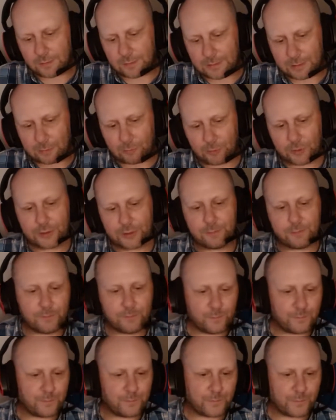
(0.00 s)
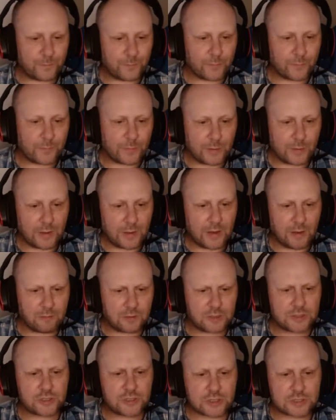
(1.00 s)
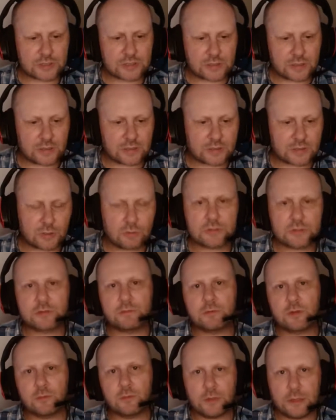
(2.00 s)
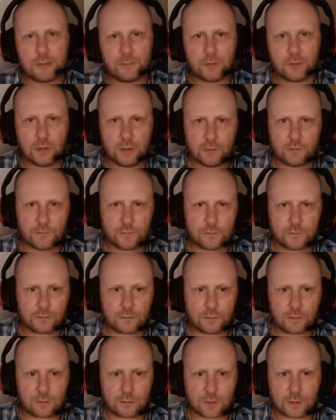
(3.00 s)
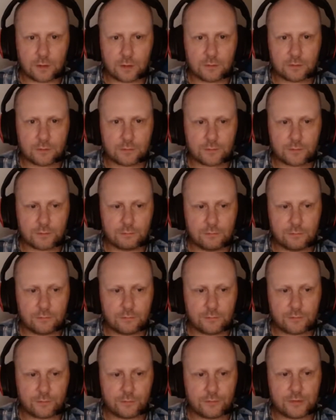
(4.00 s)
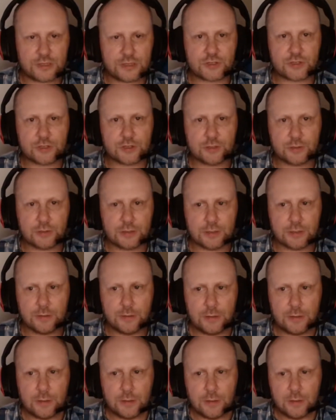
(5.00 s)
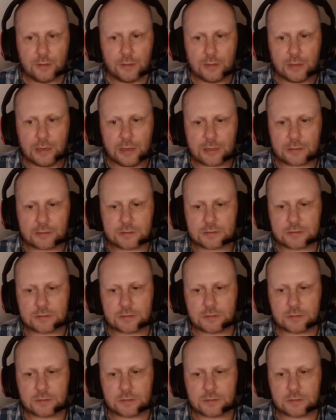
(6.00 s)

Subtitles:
I want to just talk to other people that have gone through this journey, and